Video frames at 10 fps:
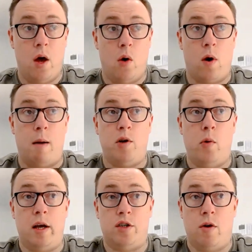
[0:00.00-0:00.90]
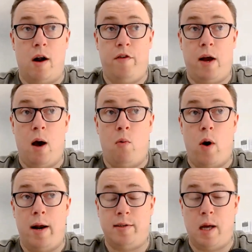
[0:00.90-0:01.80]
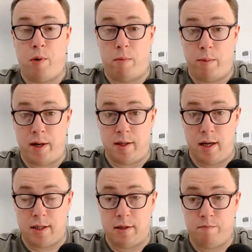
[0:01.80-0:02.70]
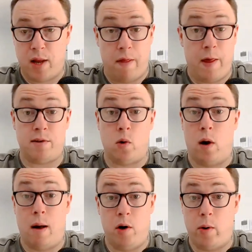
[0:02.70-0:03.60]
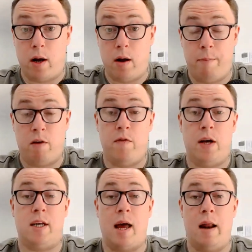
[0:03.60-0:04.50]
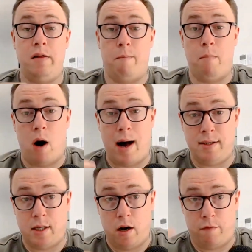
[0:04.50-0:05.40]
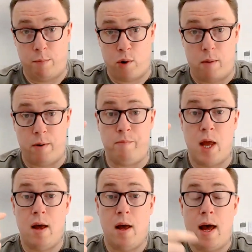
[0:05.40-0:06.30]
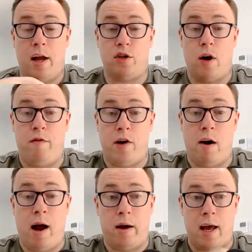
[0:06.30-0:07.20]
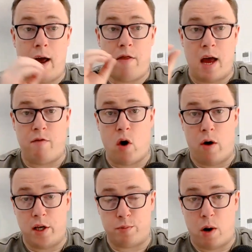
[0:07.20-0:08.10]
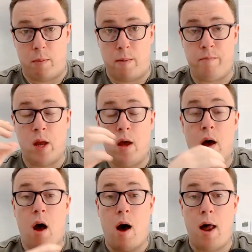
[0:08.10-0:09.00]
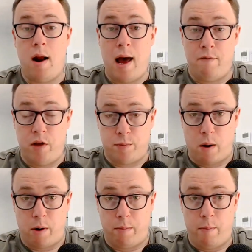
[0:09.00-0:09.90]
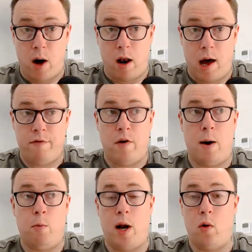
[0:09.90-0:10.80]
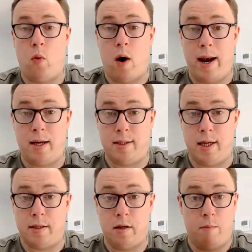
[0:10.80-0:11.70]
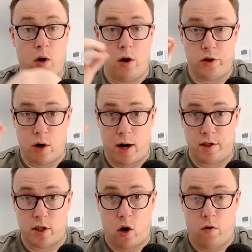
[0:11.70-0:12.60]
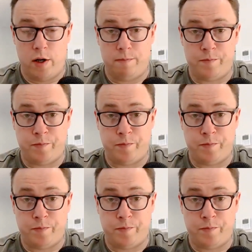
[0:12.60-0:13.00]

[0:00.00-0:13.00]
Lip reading: What I'm doing is trying to figure out, why does their problem exist? And that's all I'm doing. I'm investigating the mindset of the problem and trying to figure out, okay, they've got this problem. I don't have this problem in my life. I wonder why it exists. I'm not going to try and solve it.